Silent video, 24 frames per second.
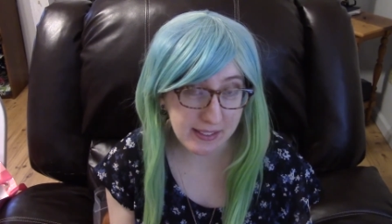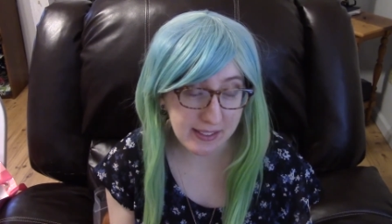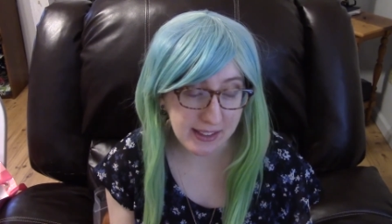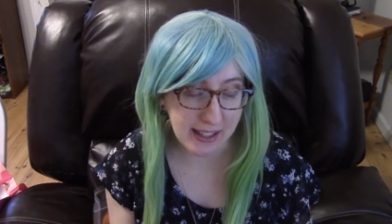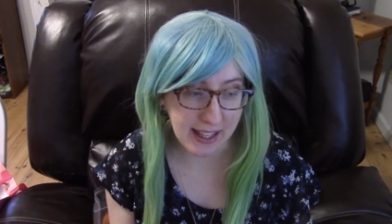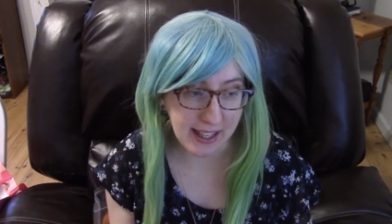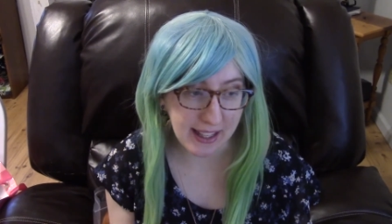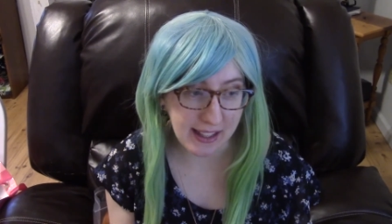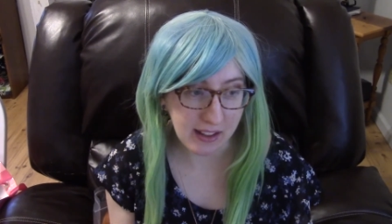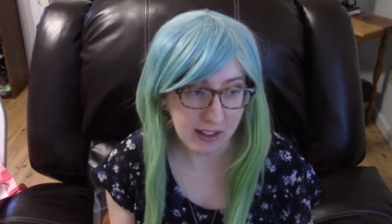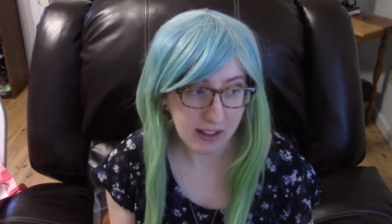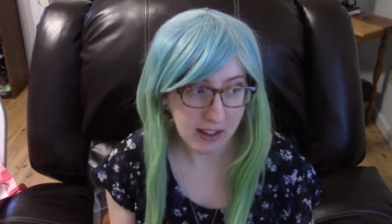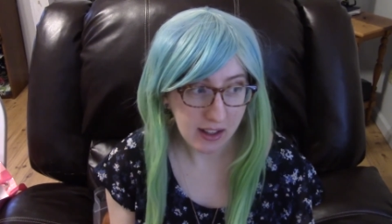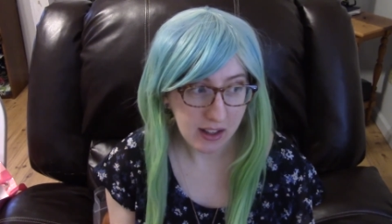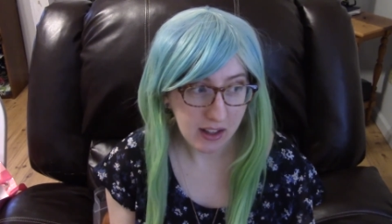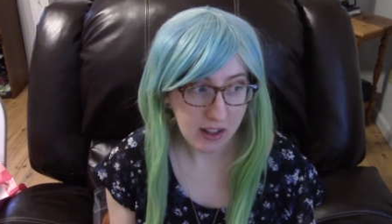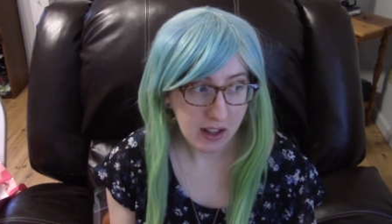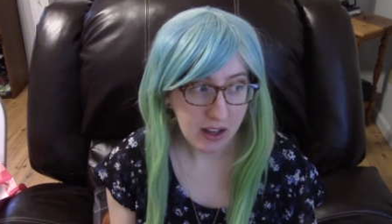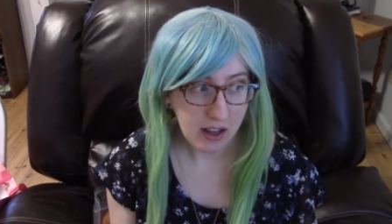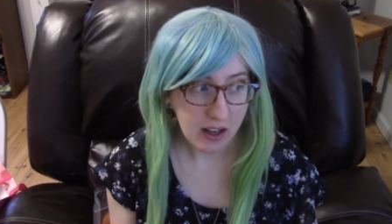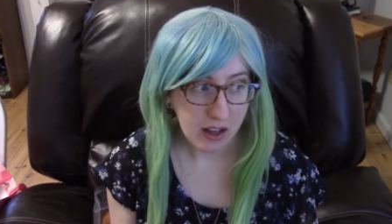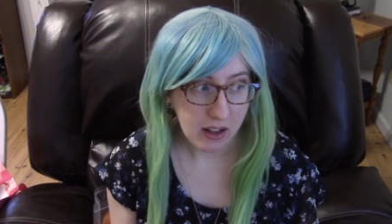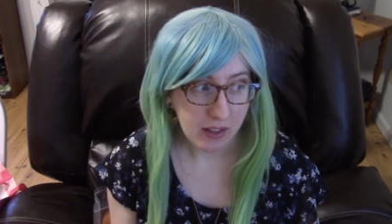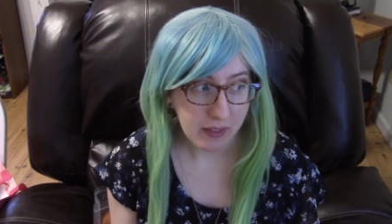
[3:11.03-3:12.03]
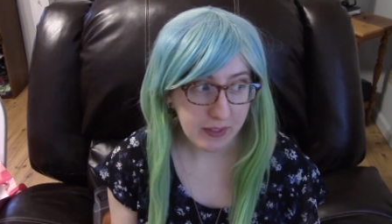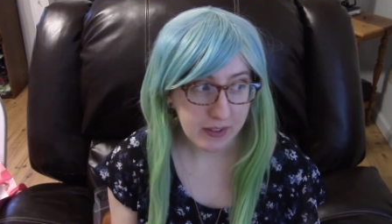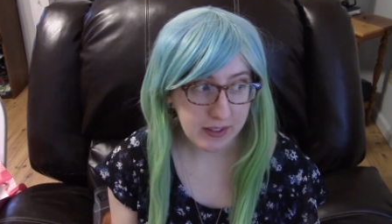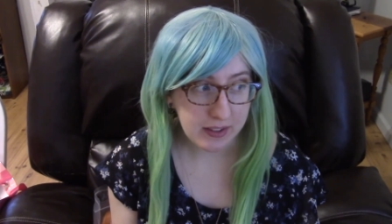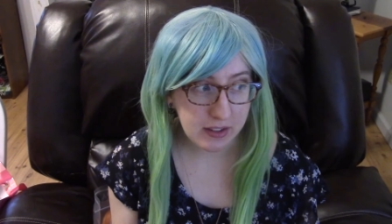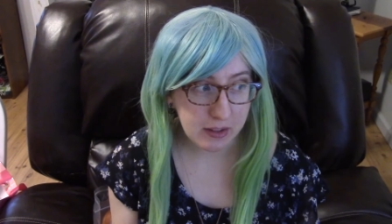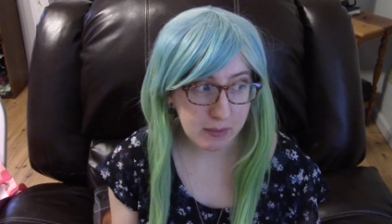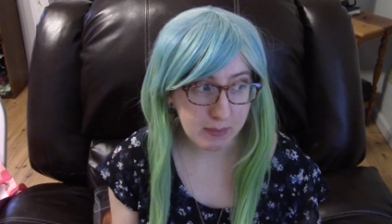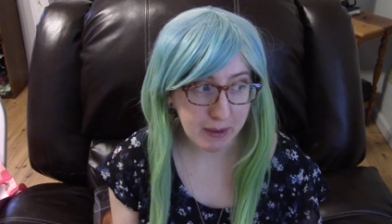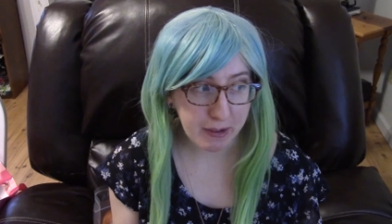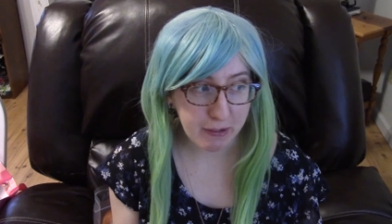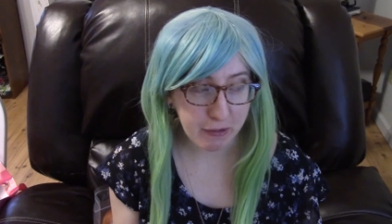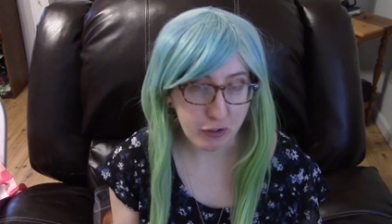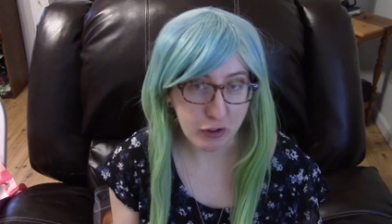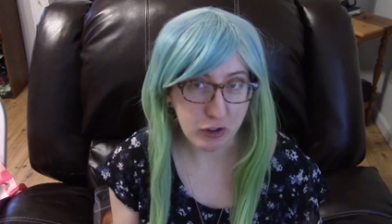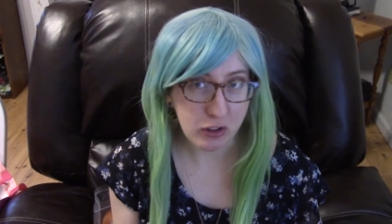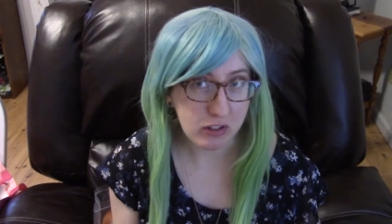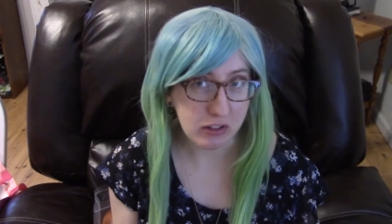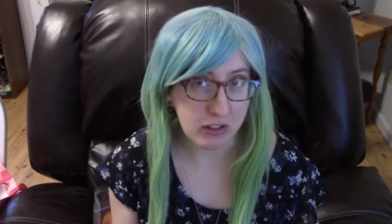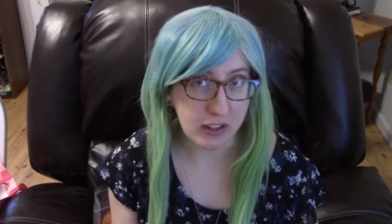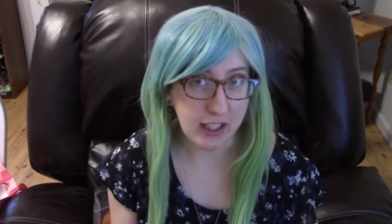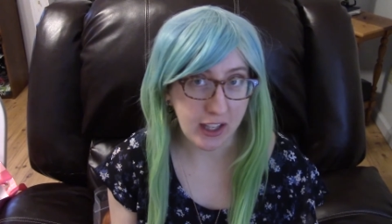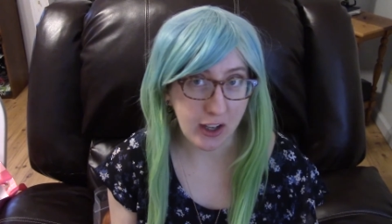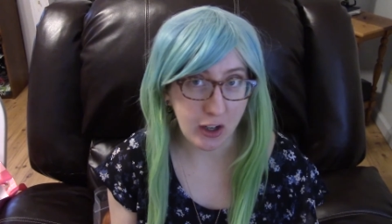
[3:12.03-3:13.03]
Like, this is my
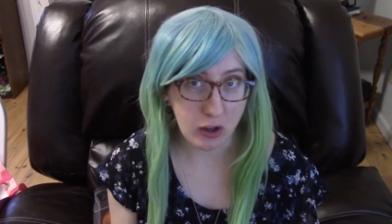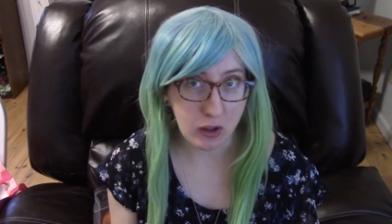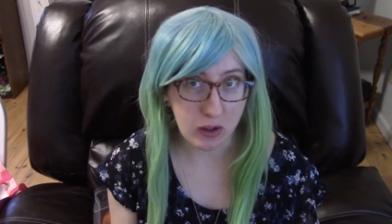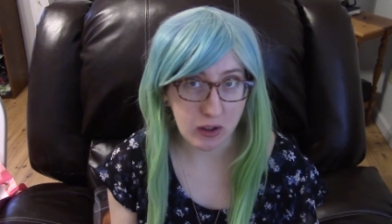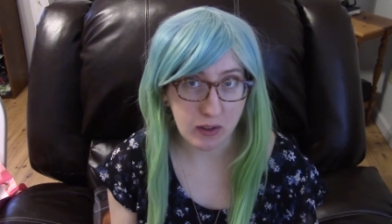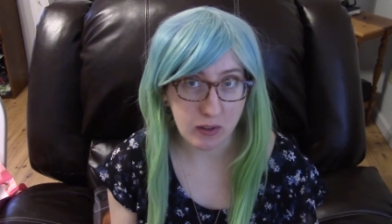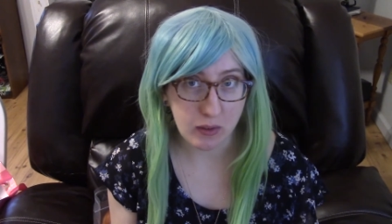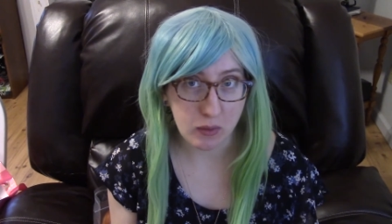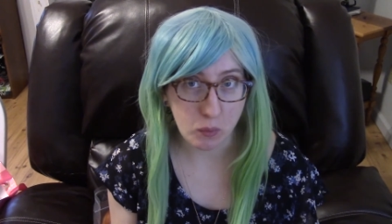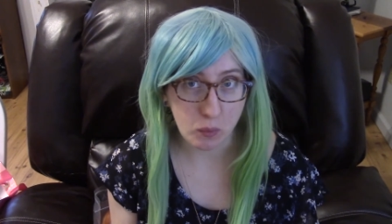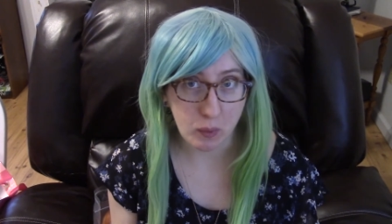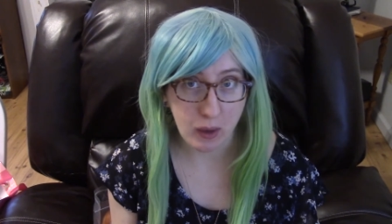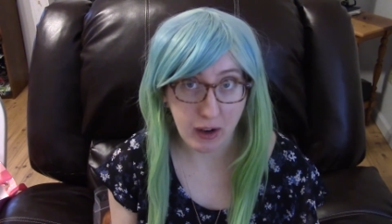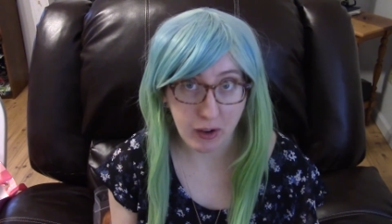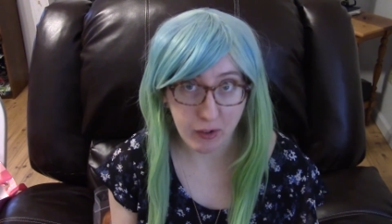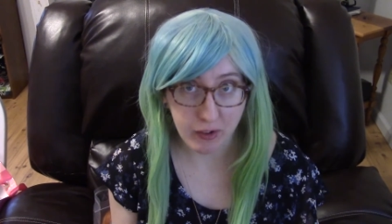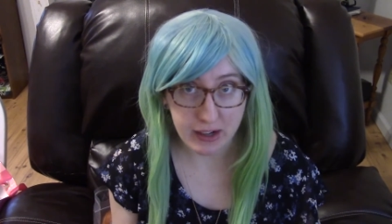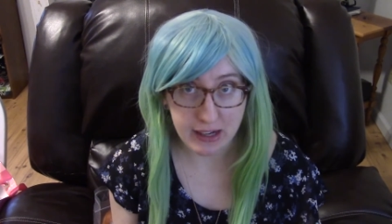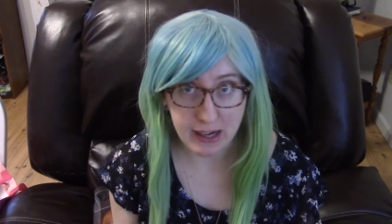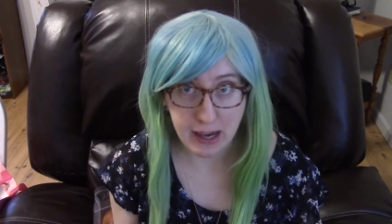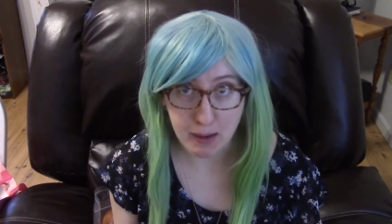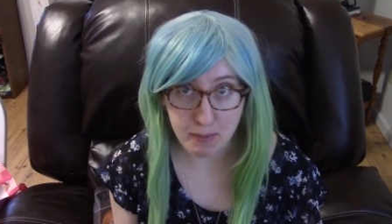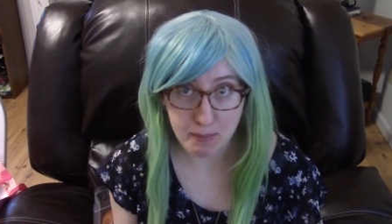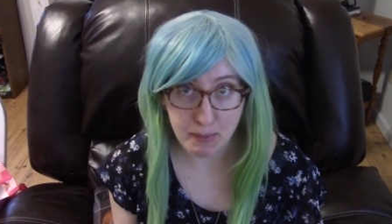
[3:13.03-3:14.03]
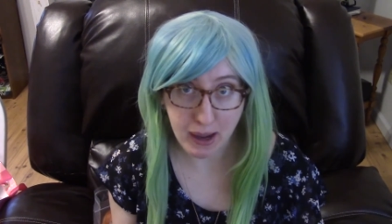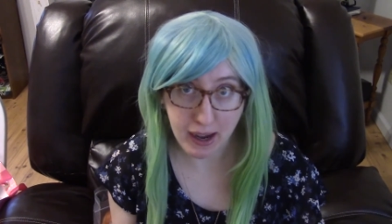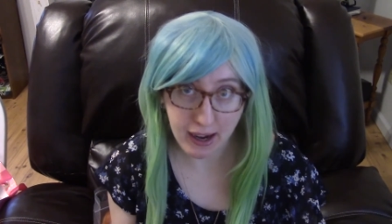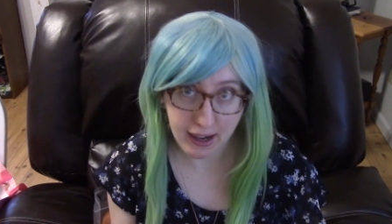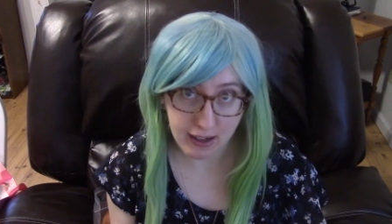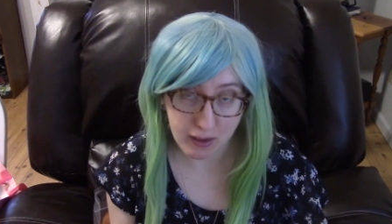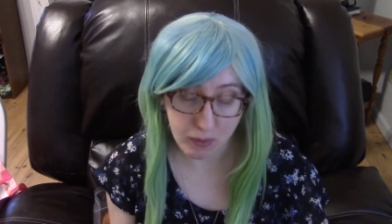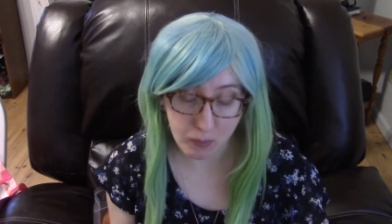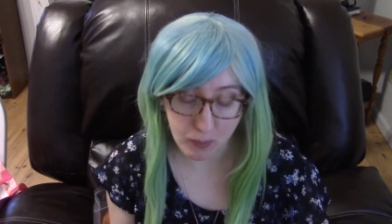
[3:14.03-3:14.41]
first year wearing and buying